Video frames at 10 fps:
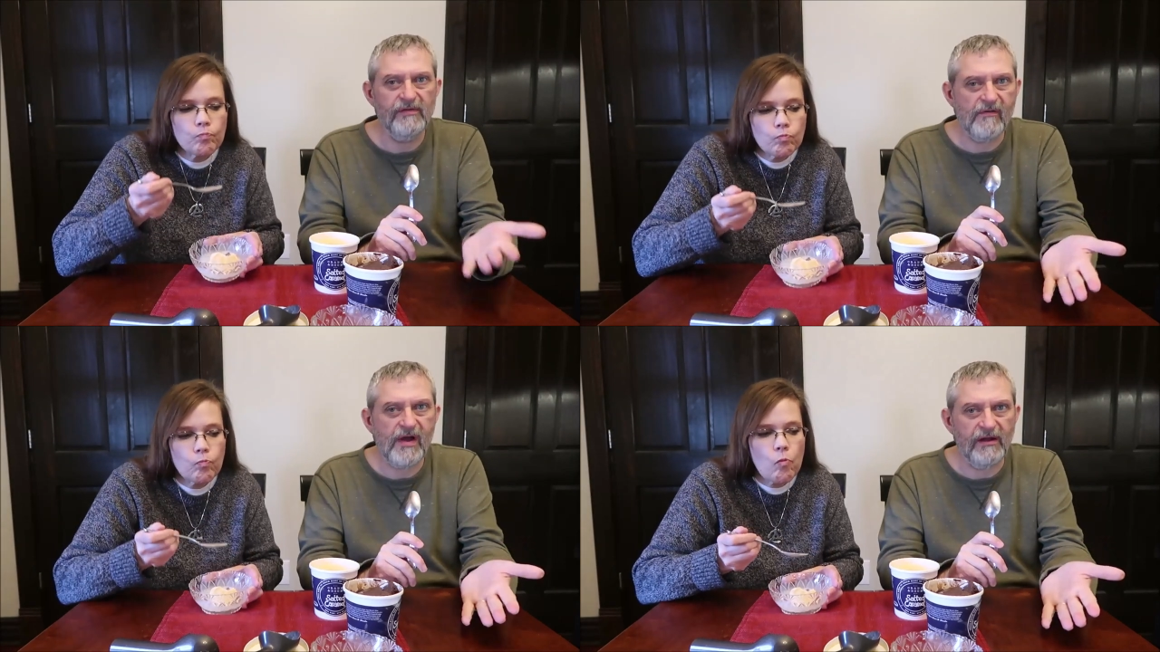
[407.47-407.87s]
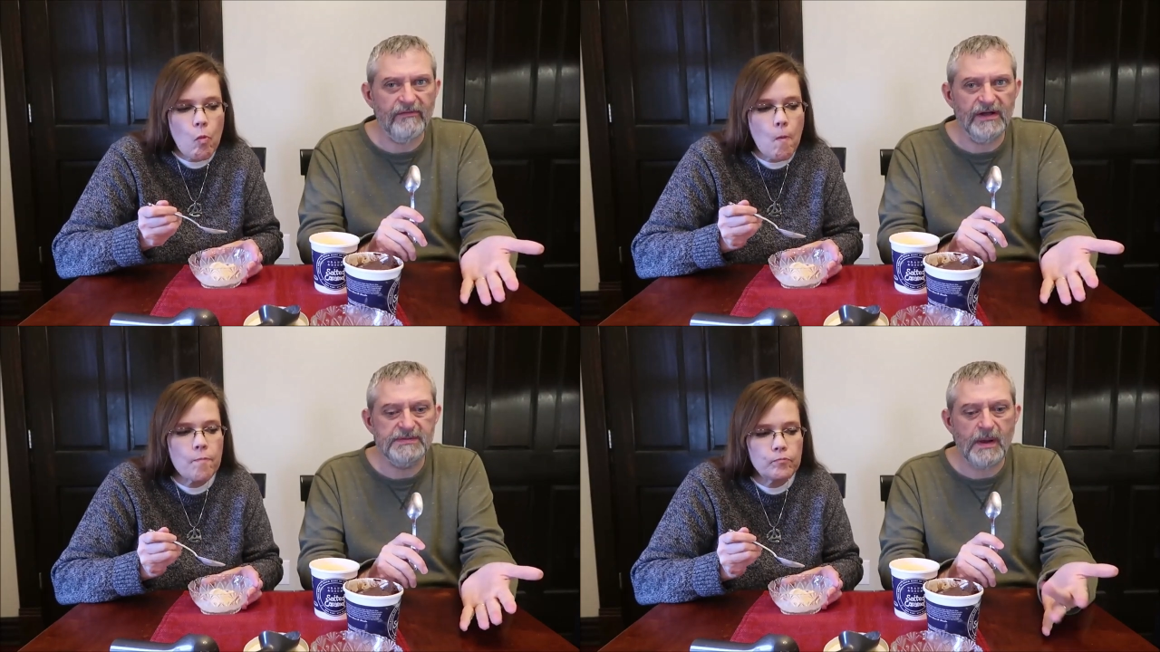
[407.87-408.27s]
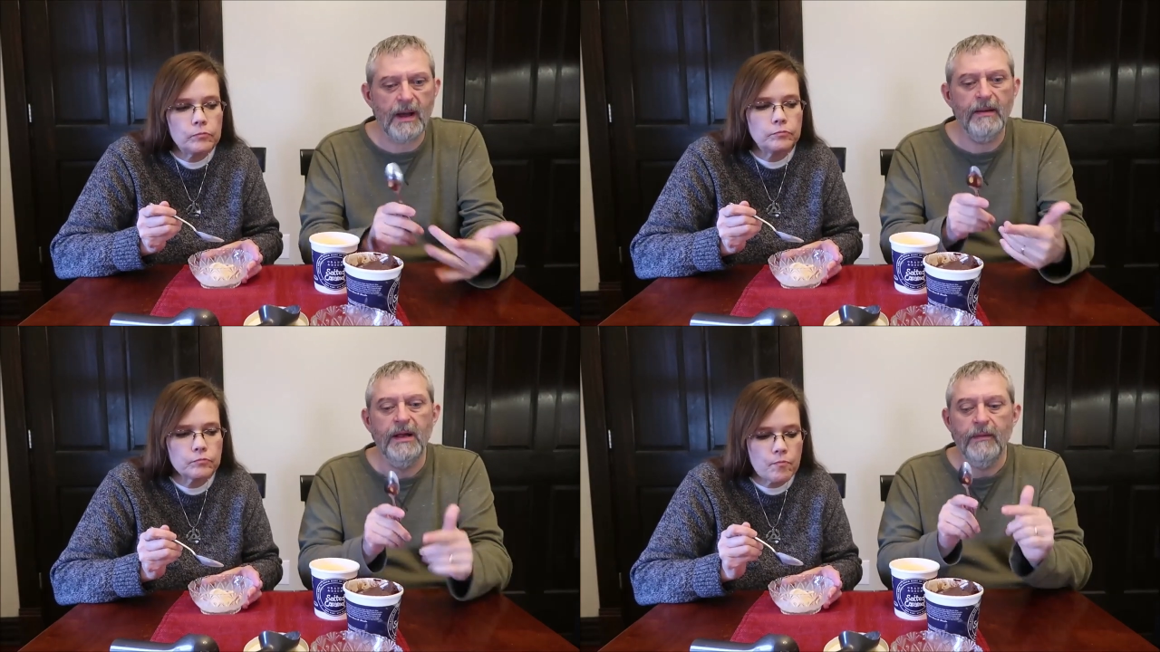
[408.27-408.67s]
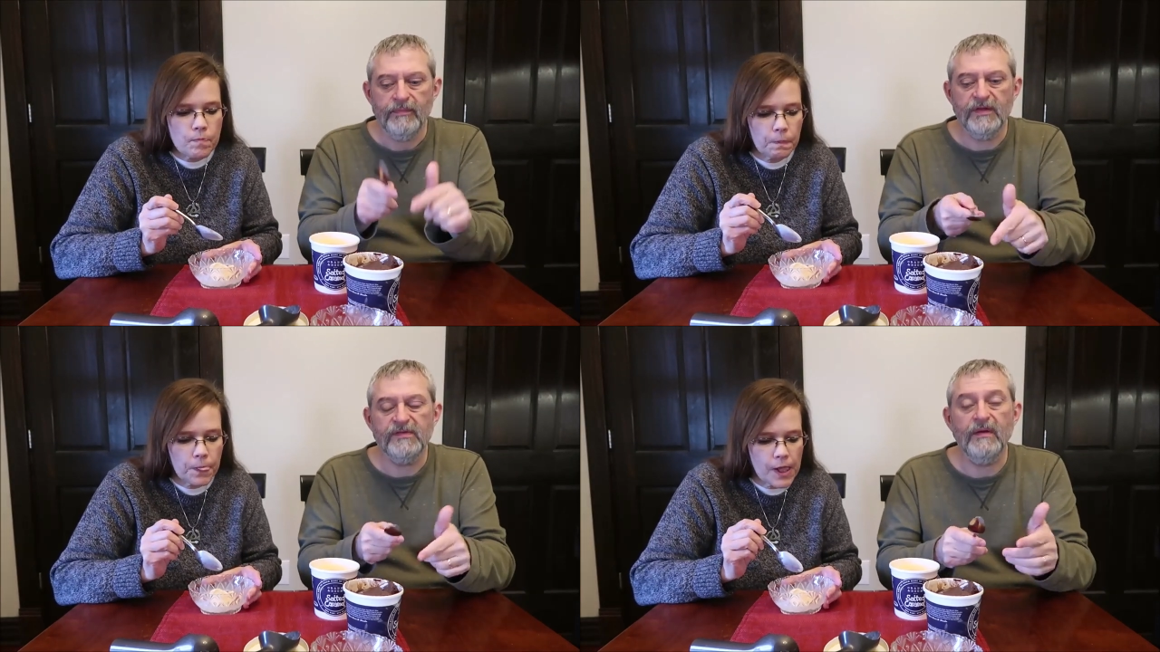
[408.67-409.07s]
Speaker 1: If you ever had fudge pop,
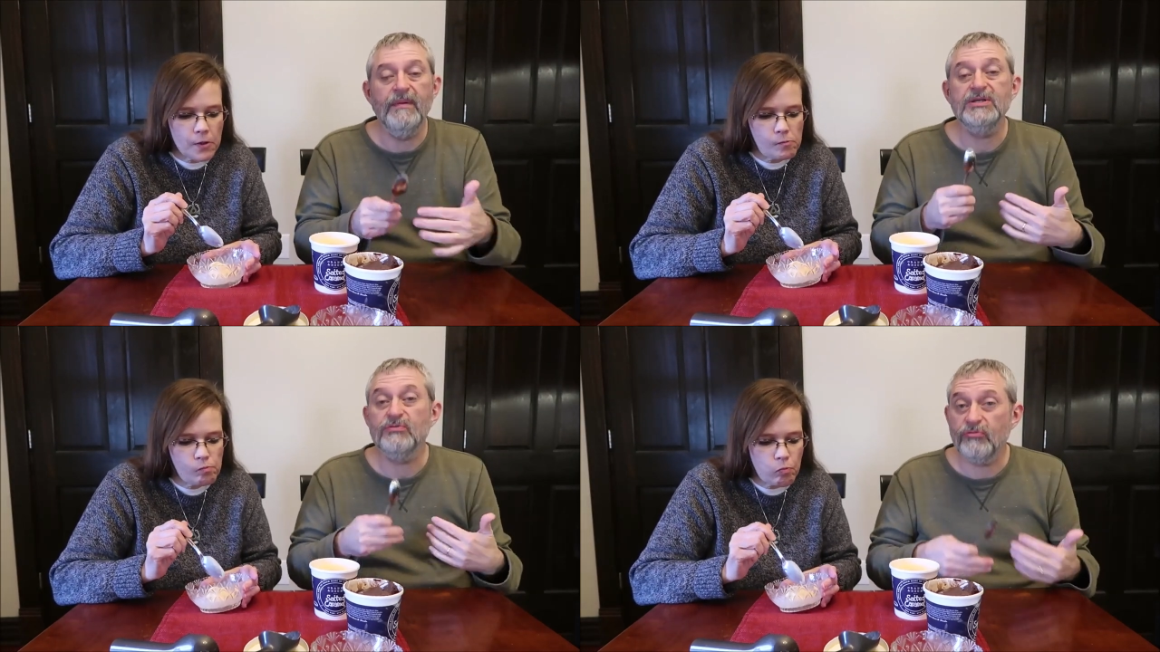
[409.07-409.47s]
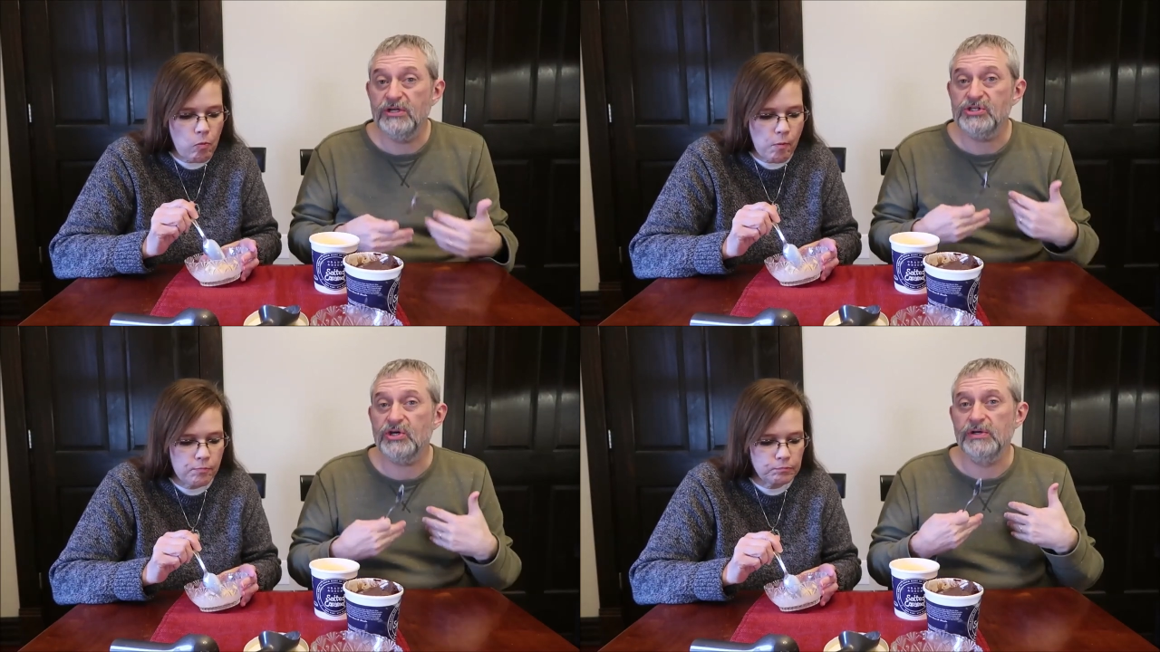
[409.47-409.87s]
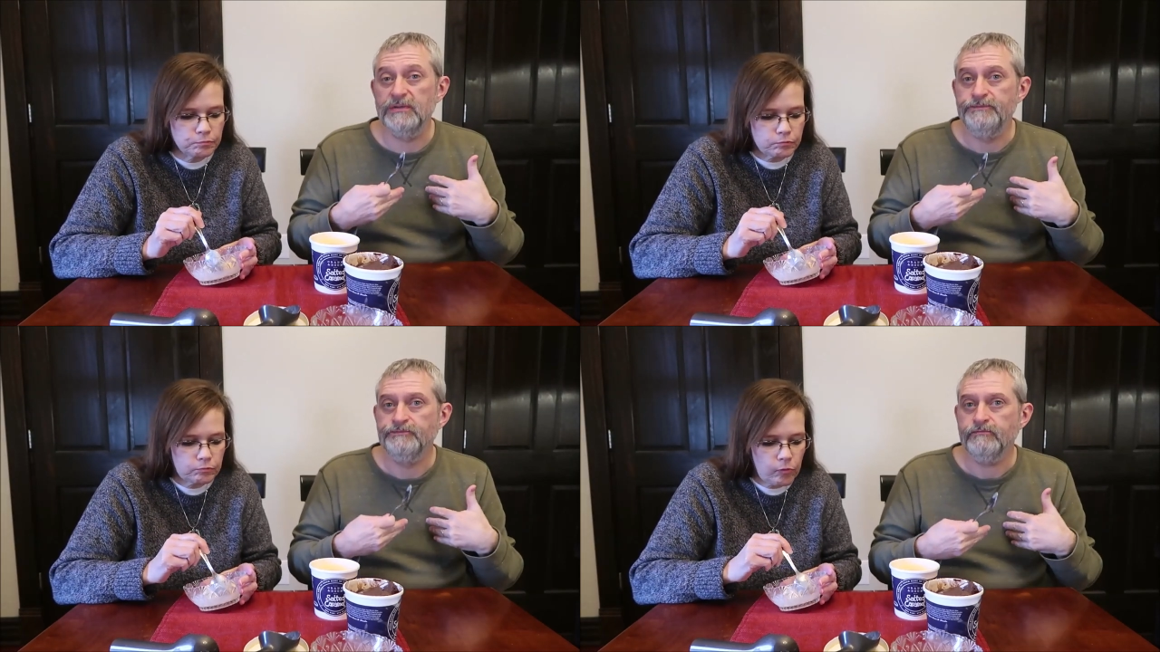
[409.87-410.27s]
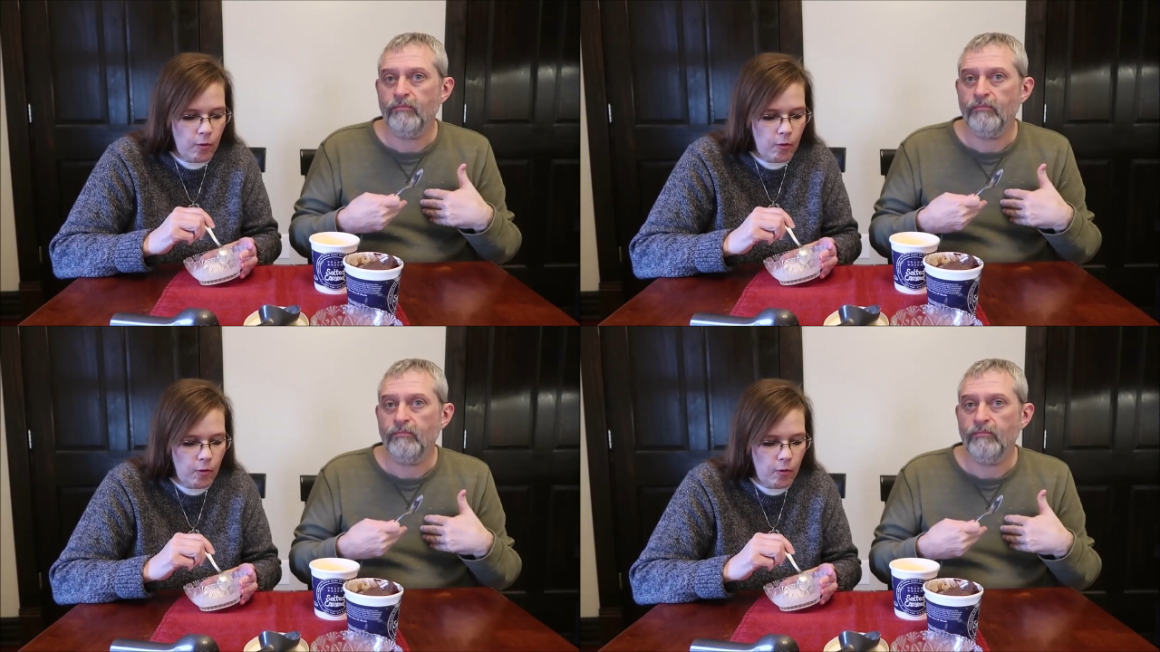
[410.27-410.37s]
this is a much richer